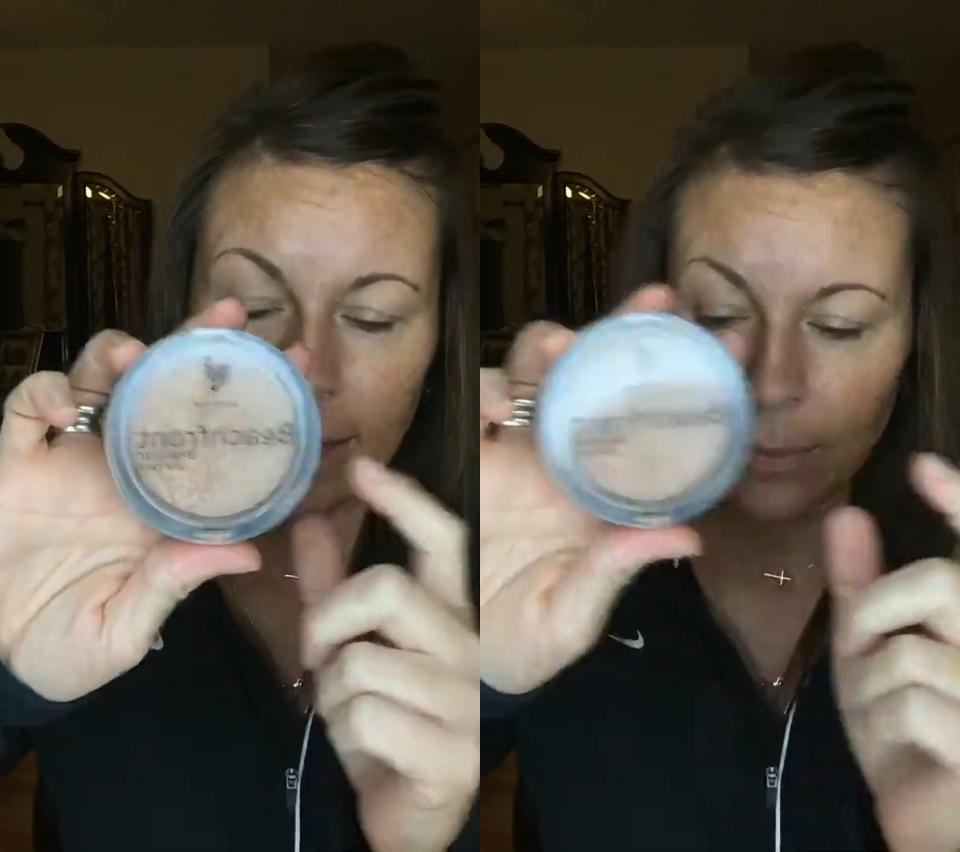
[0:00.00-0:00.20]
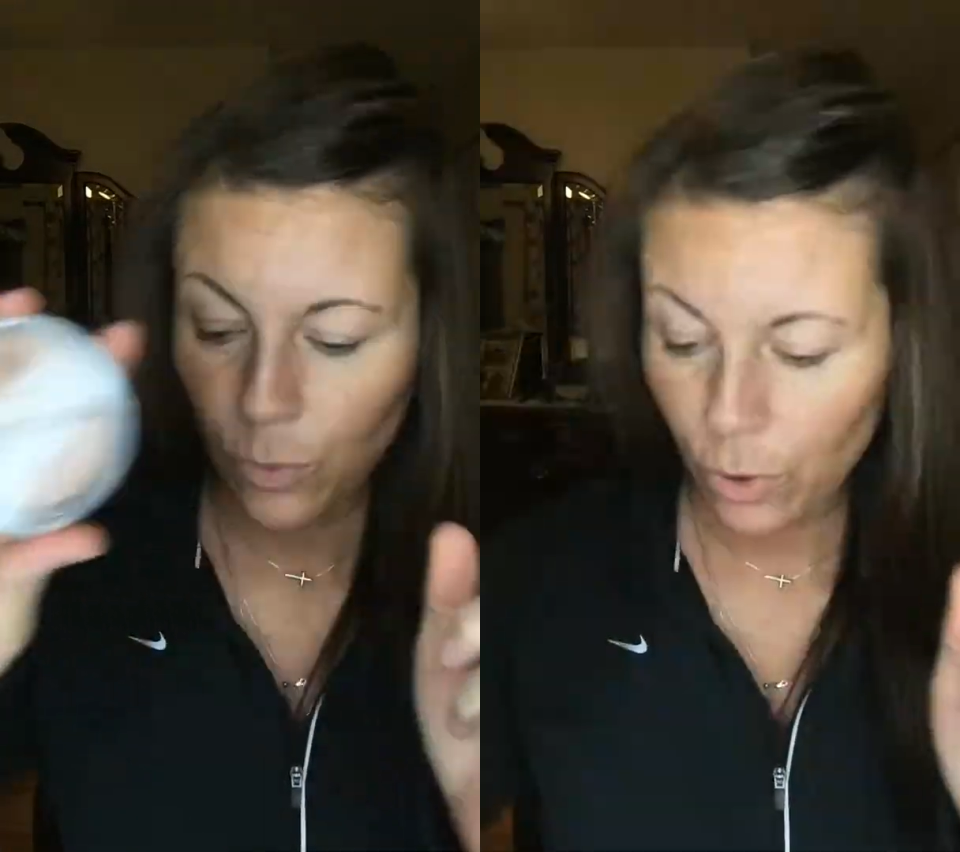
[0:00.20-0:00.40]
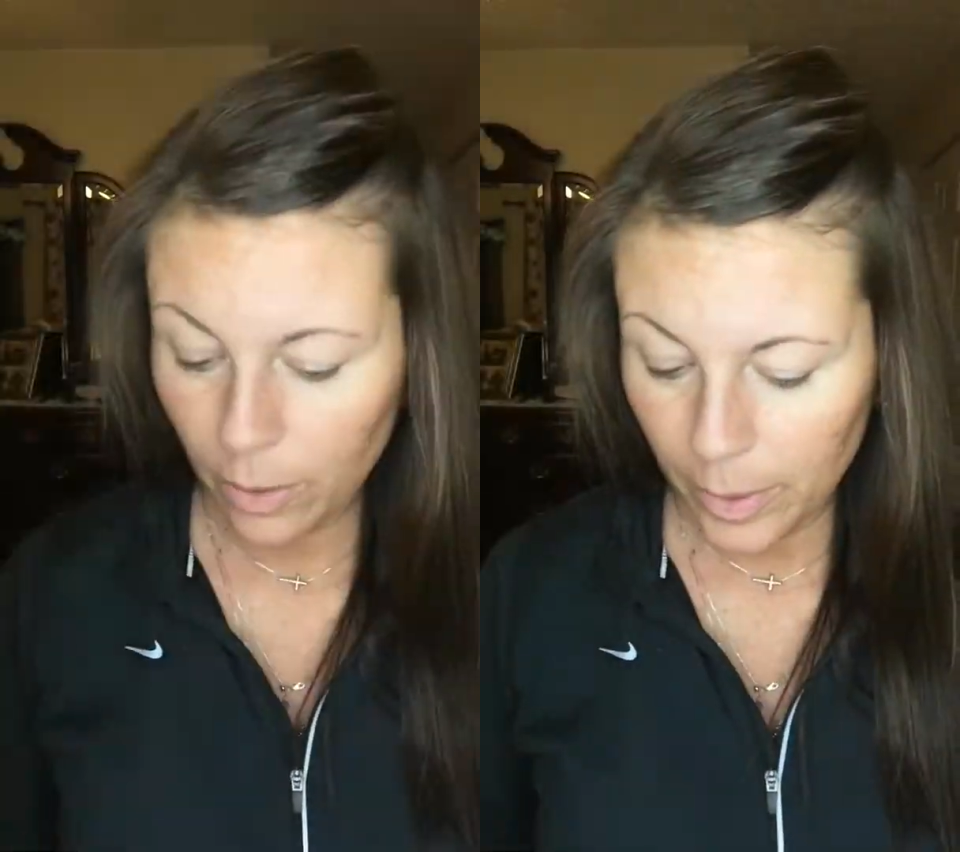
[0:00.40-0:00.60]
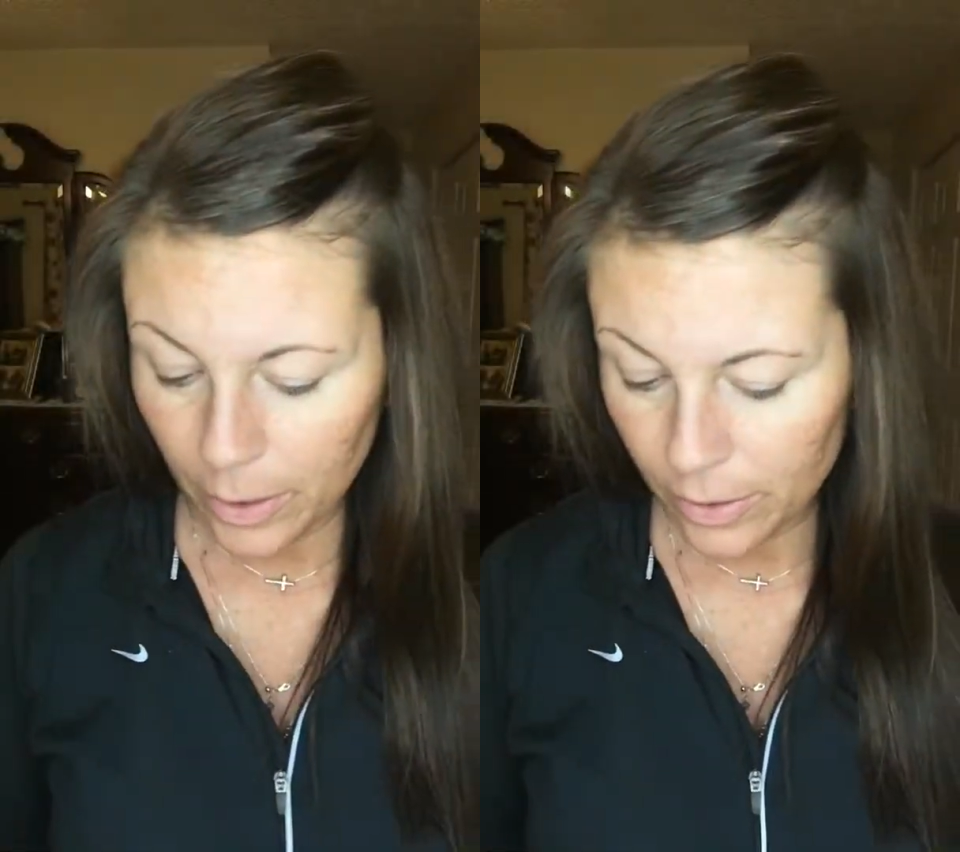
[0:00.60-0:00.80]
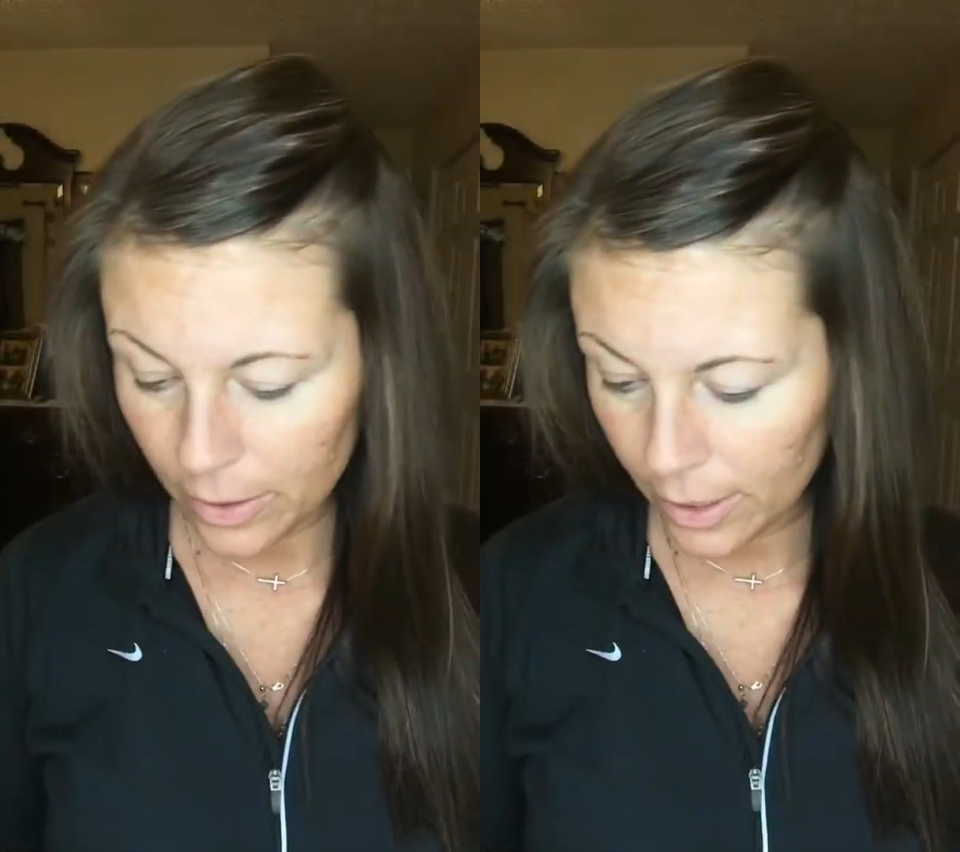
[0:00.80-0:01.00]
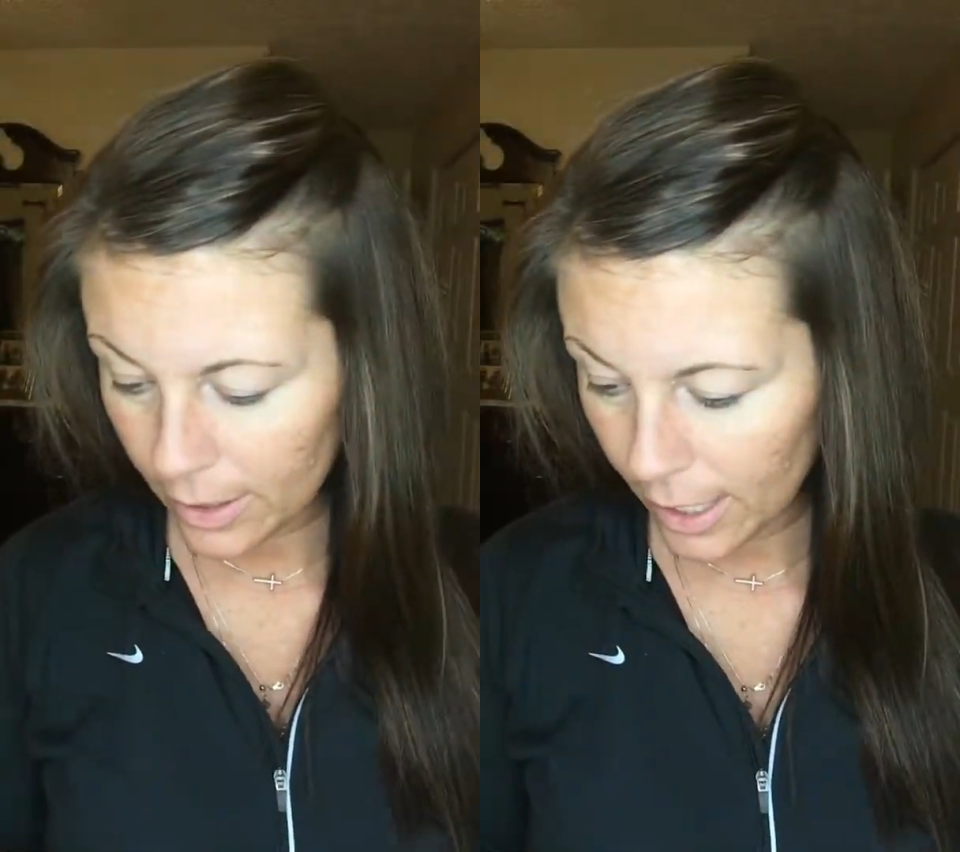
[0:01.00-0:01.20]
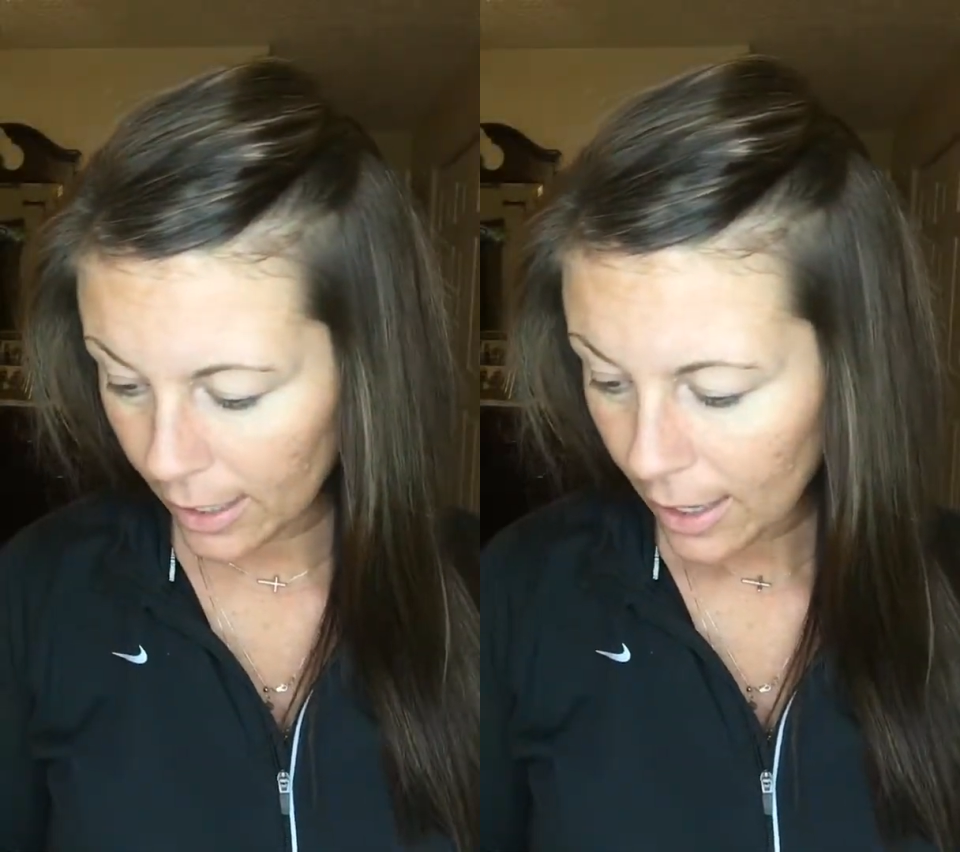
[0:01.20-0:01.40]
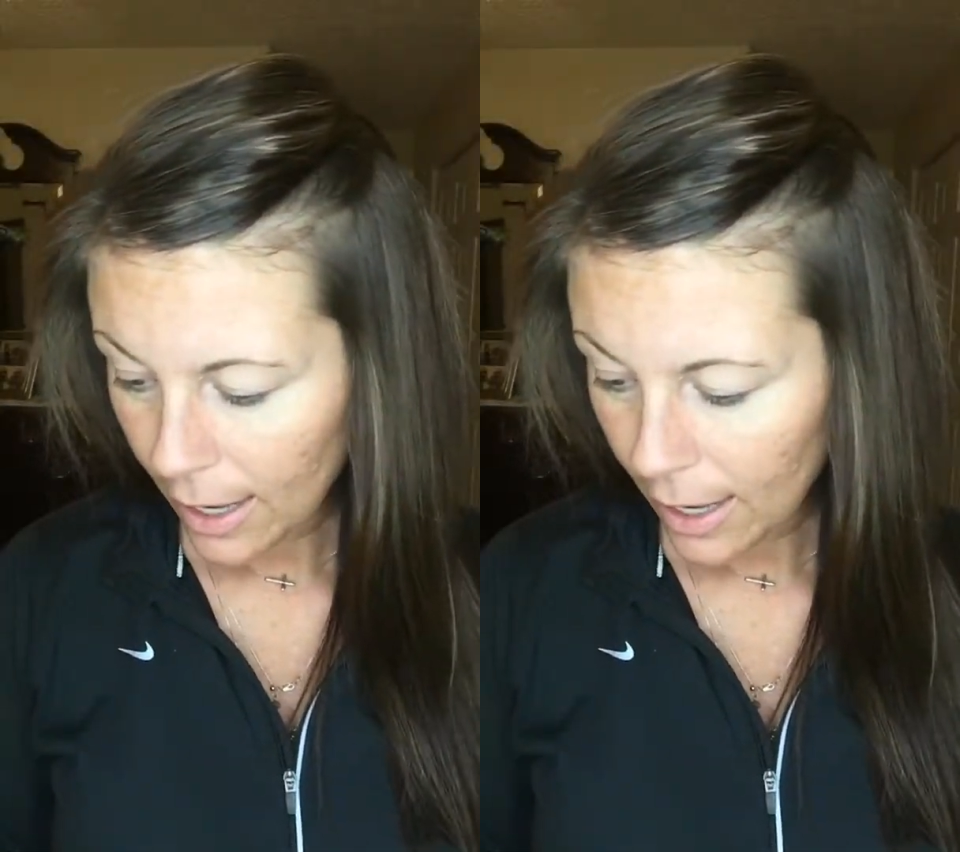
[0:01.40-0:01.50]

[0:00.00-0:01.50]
and we're going to be using Sunset.